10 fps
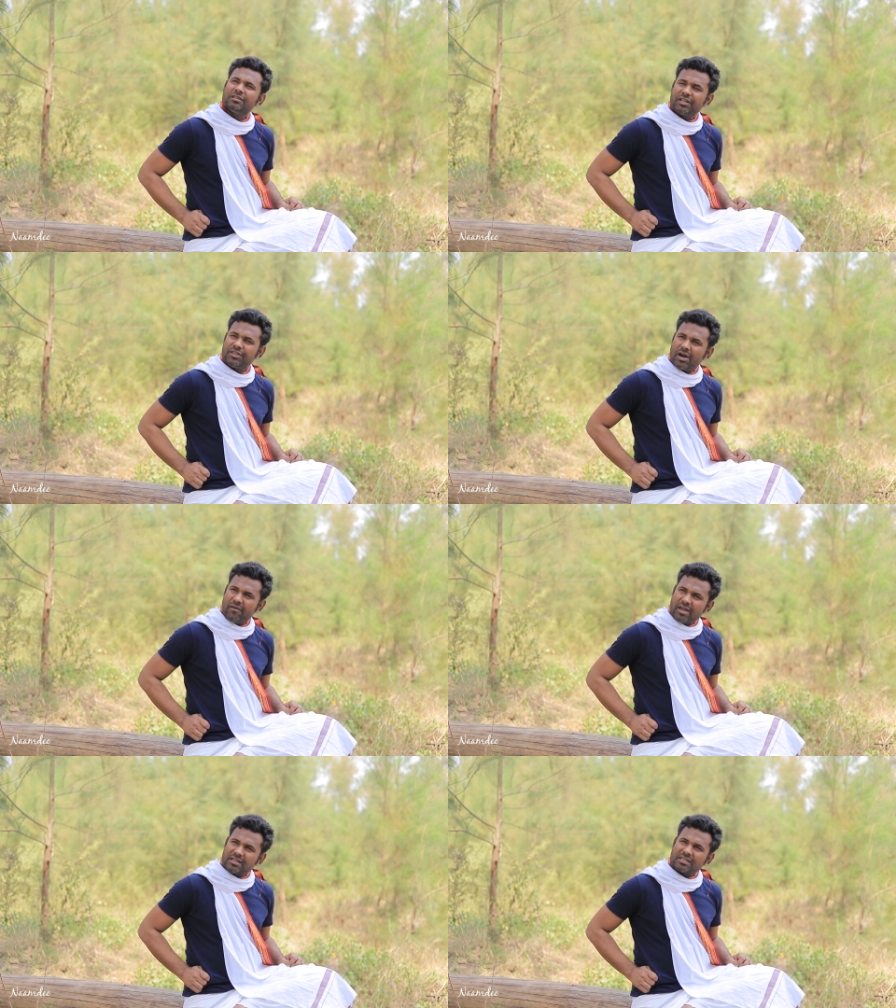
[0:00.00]
that
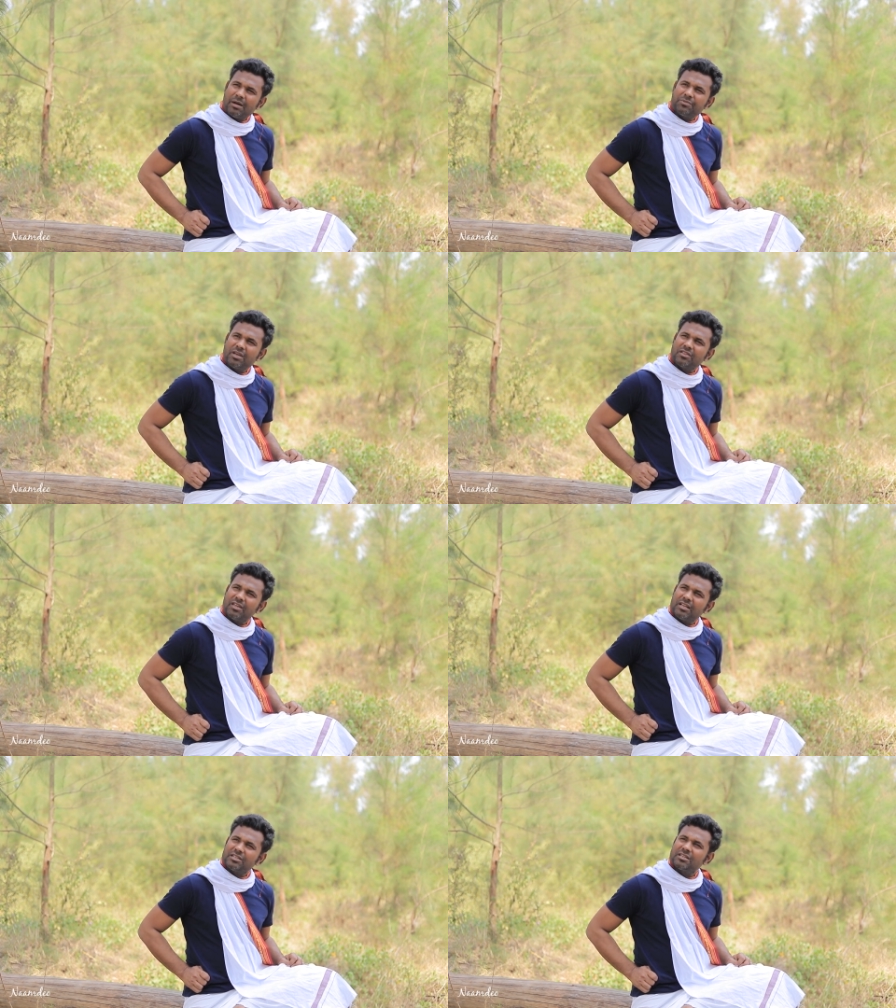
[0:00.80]
there is
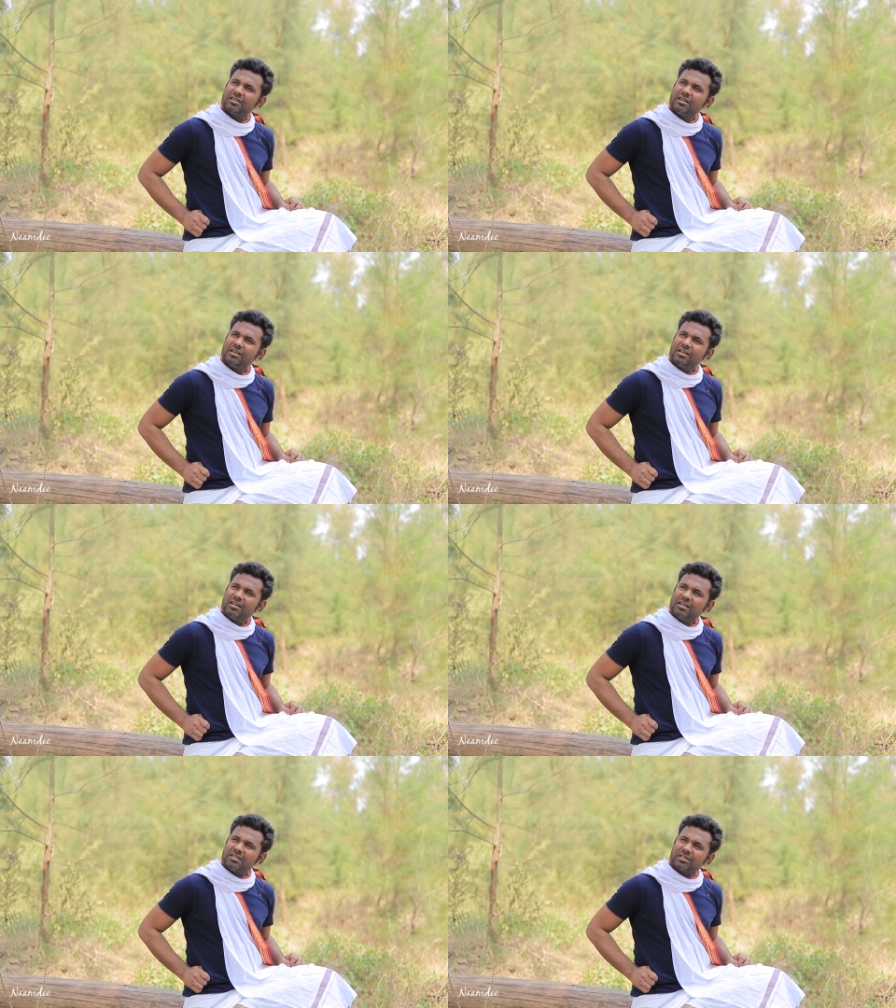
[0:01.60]
something that
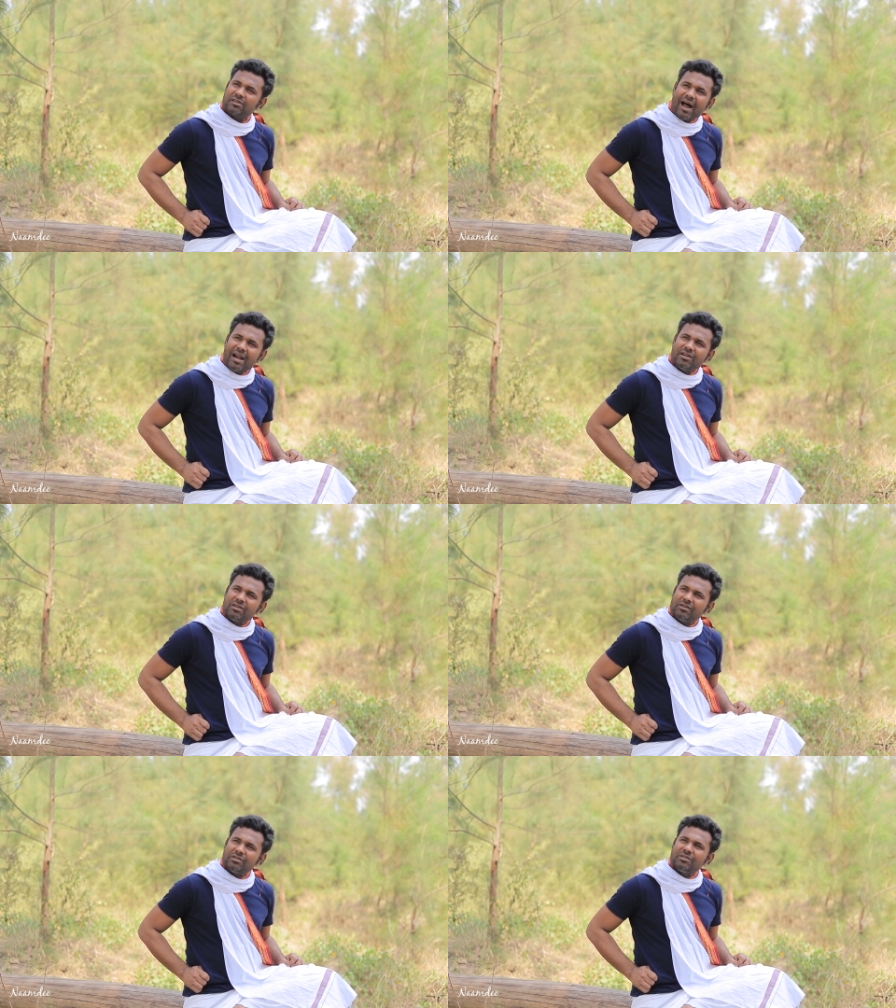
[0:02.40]
is
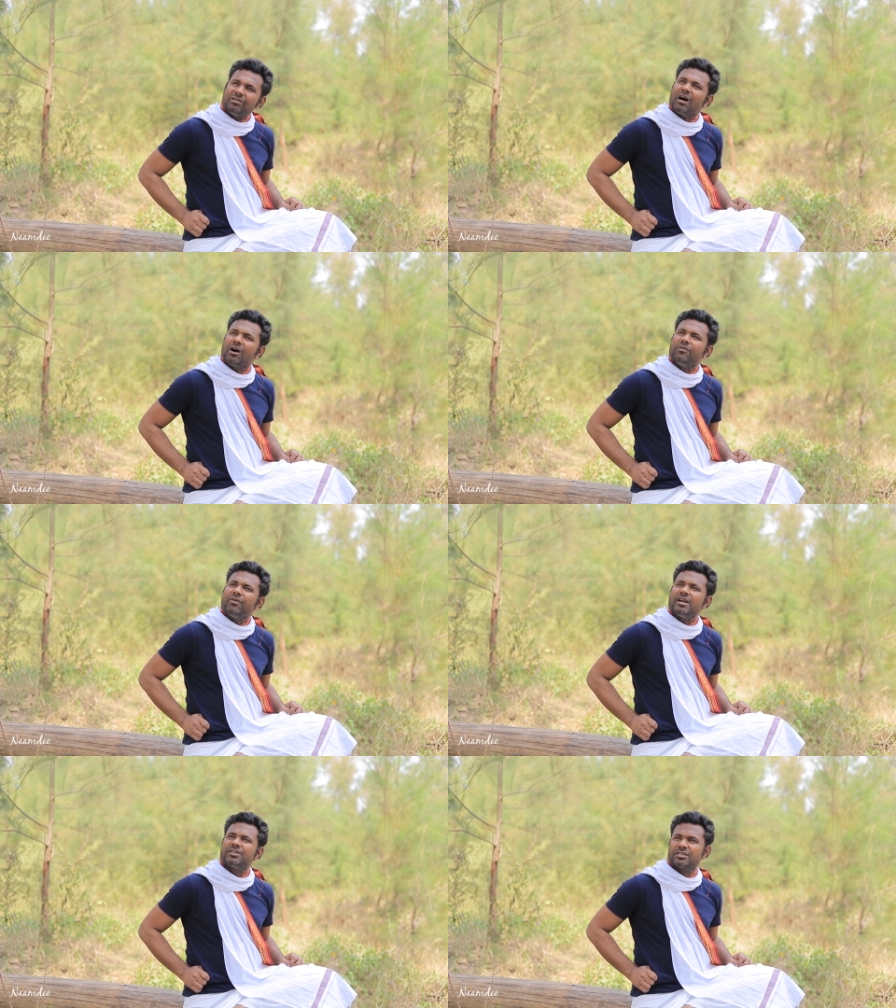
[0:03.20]
grander
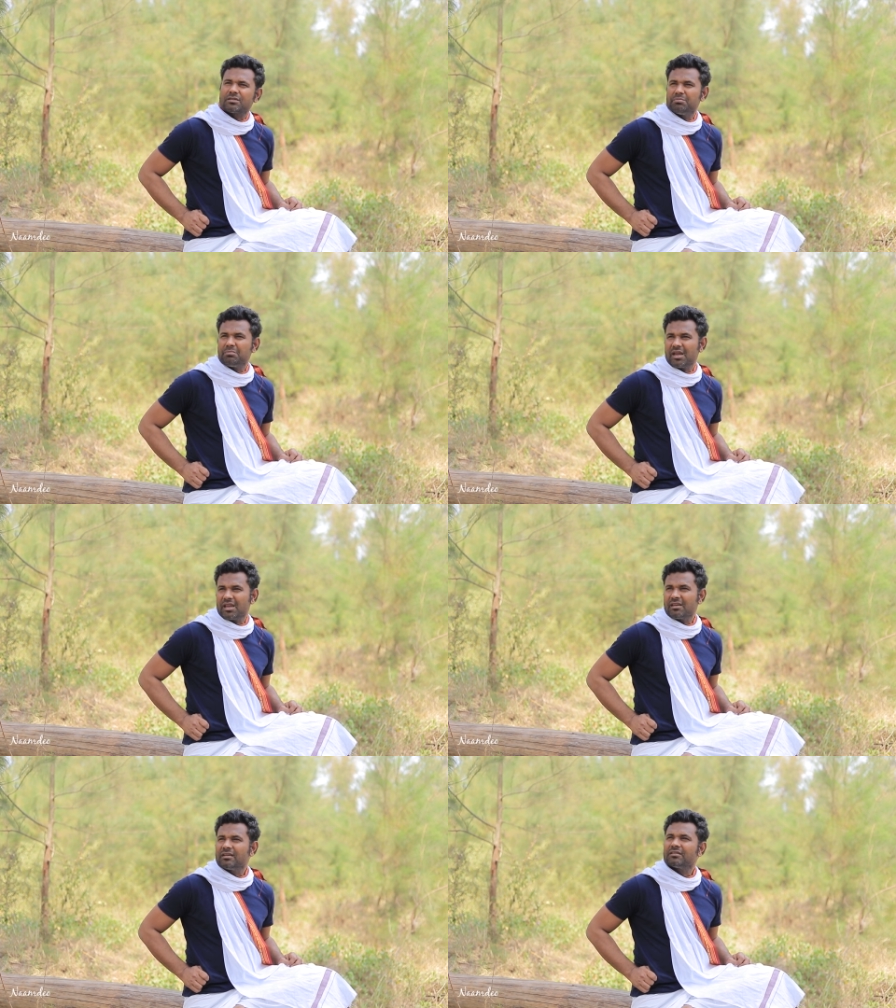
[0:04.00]
awaits
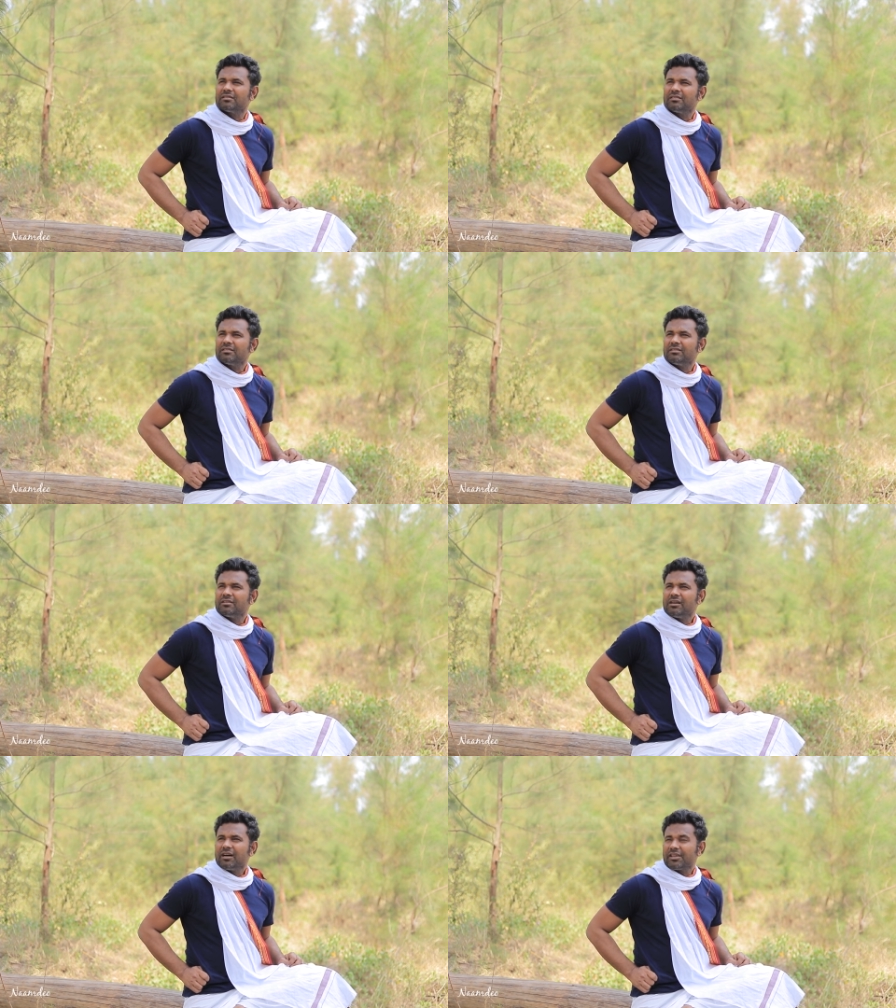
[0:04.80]
me,
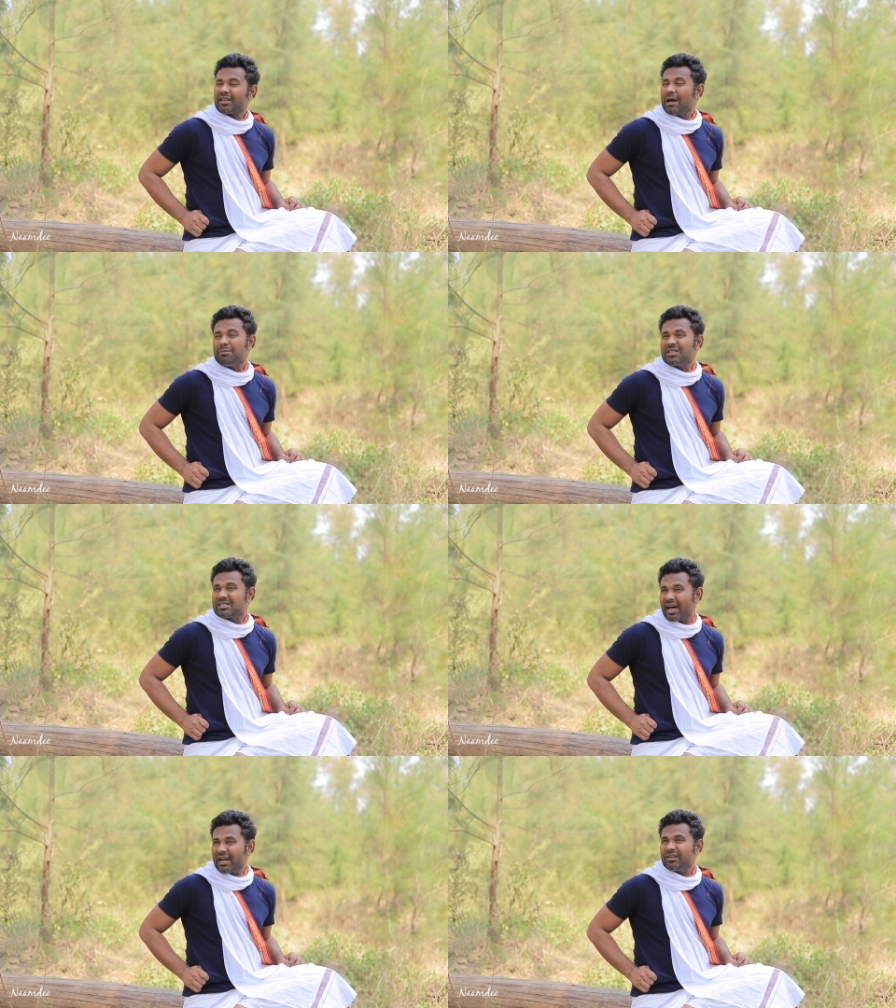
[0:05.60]
that I'm
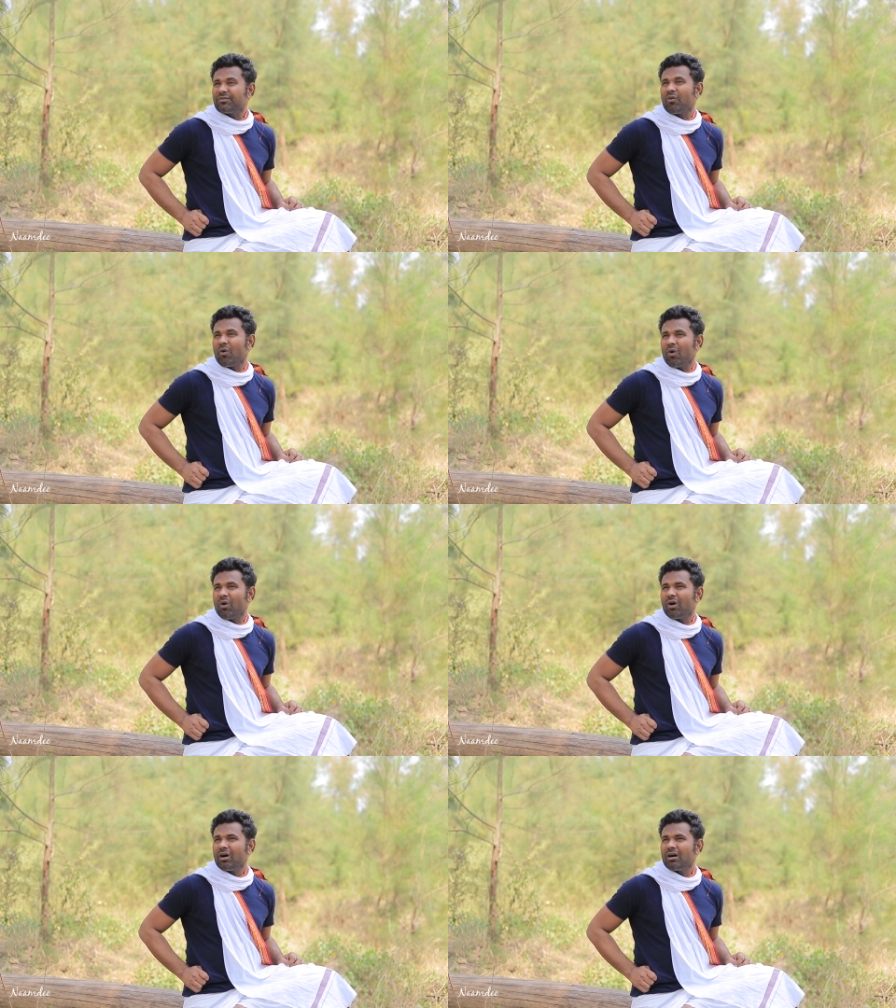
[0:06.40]
designed for.